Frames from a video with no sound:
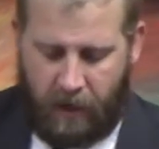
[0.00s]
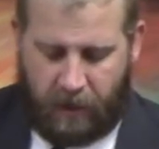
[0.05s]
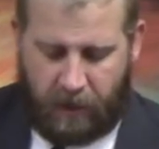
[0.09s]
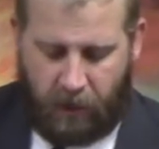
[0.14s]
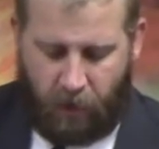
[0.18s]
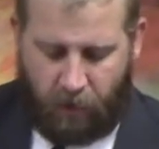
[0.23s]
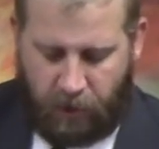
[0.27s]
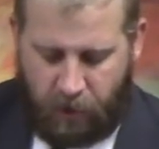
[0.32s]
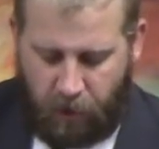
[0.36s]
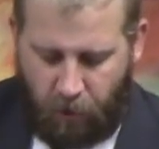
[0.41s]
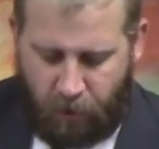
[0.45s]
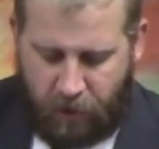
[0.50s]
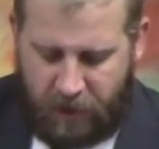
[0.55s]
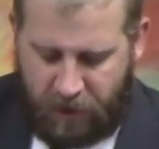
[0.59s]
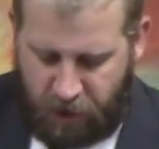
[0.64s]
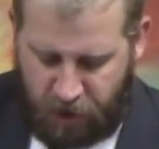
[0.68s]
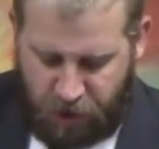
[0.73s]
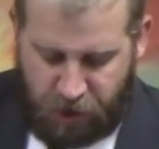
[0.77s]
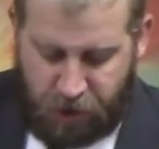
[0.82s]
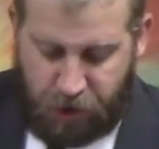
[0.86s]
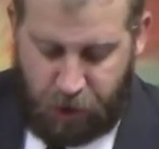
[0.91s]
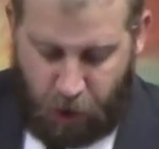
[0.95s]
You know, you don't need to
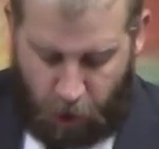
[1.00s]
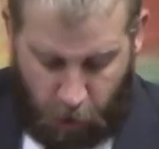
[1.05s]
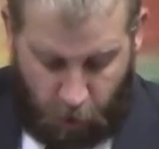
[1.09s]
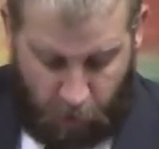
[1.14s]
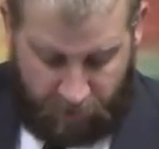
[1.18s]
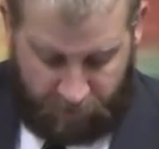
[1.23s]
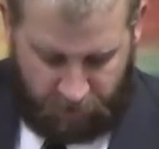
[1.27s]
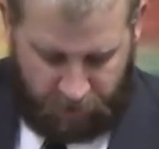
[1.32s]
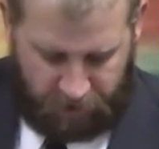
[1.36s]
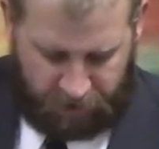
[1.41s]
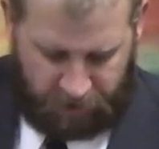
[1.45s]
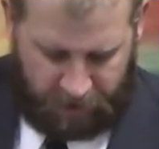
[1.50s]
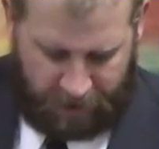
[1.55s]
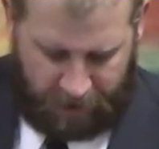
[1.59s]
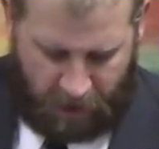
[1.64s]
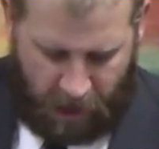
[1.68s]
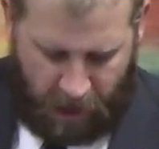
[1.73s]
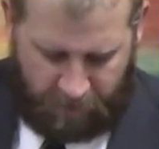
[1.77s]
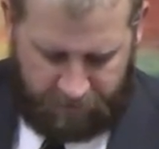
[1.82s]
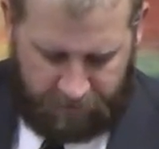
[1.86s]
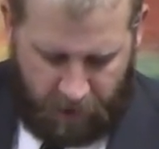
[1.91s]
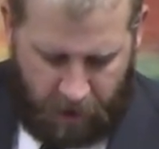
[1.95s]
show everything
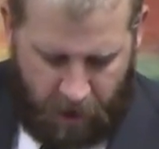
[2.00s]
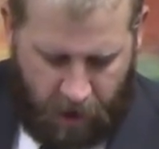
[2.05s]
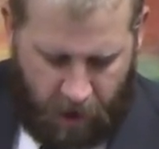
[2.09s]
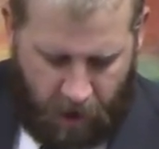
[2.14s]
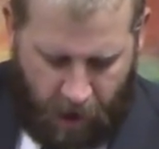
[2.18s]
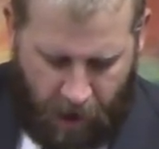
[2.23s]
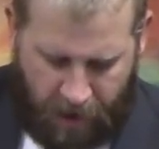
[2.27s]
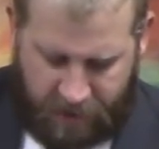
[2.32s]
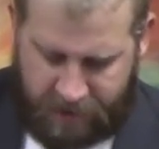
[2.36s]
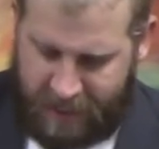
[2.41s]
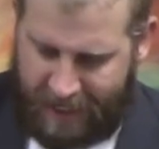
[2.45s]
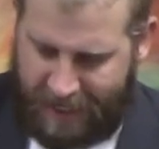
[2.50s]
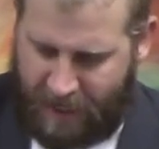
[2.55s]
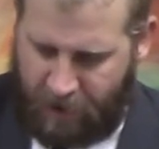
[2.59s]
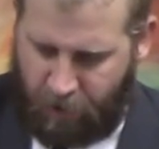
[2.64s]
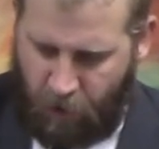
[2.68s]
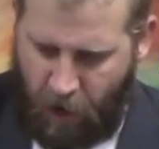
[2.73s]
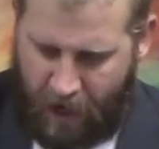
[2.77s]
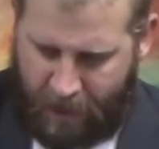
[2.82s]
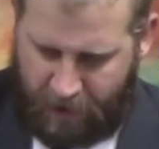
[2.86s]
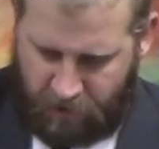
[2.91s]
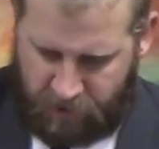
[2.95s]
off. Uh, Second
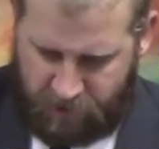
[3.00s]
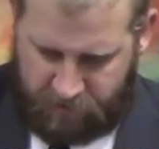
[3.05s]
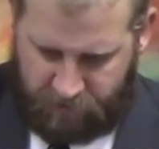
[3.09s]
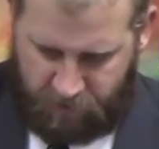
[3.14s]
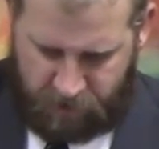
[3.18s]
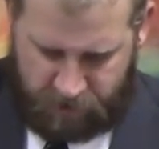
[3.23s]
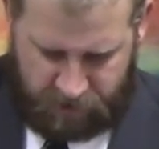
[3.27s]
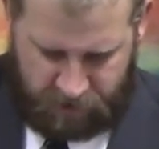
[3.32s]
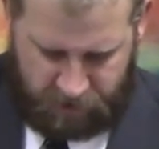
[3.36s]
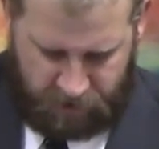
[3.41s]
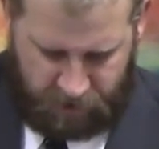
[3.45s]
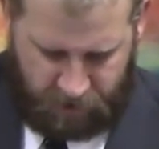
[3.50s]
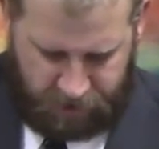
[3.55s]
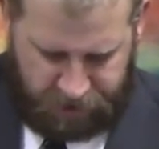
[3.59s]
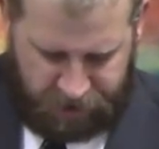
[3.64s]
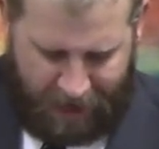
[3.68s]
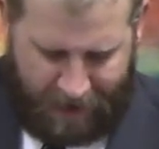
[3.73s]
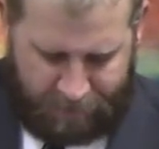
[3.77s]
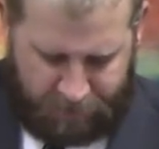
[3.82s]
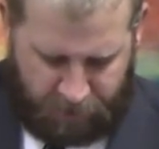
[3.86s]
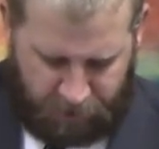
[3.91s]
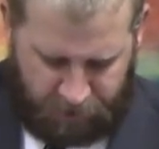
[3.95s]
Chronicles, verse uh,
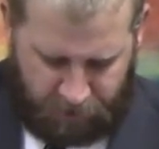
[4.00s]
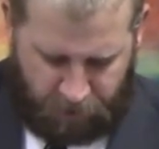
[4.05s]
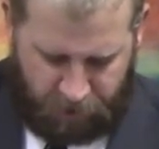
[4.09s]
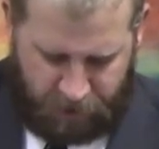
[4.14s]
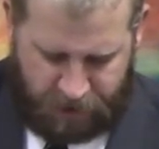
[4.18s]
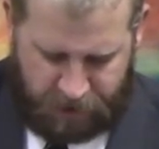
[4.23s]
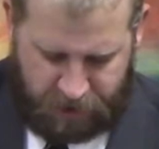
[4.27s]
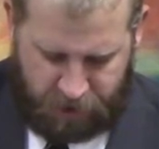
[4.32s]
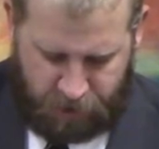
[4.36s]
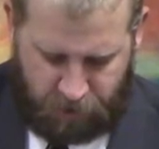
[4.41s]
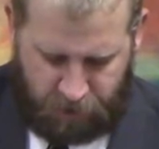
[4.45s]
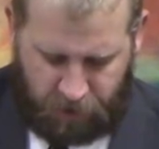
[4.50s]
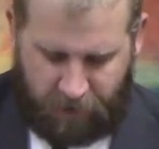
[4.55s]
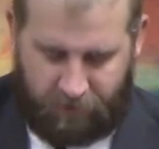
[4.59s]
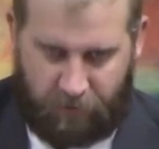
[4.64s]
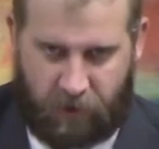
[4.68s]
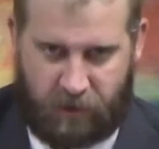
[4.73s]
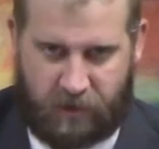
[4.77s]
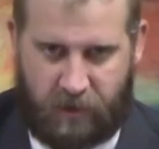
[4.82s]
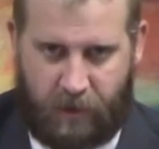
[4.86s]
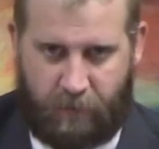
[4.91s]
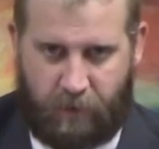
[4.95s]
chapter 32. Look at
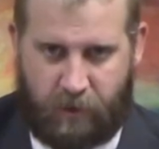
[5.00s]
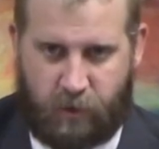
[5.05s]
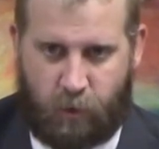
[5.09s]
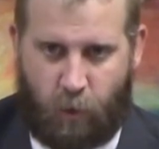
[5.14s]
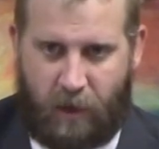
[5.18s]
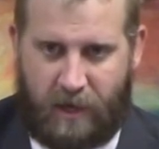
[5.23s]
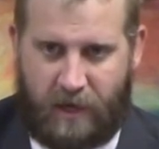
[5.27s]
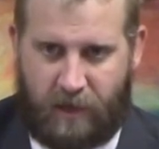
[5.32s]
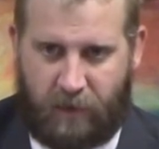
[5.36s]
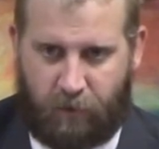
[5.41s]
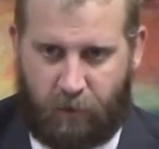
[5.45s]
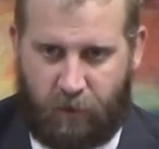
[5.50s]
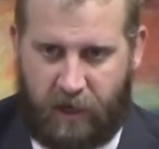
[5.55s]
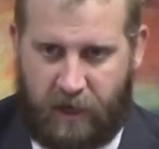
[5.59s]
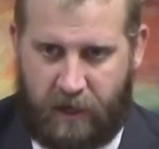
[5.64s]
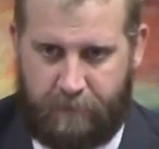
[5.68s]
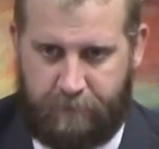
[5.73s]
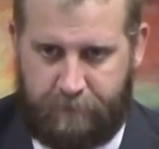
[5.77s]
verse number 23.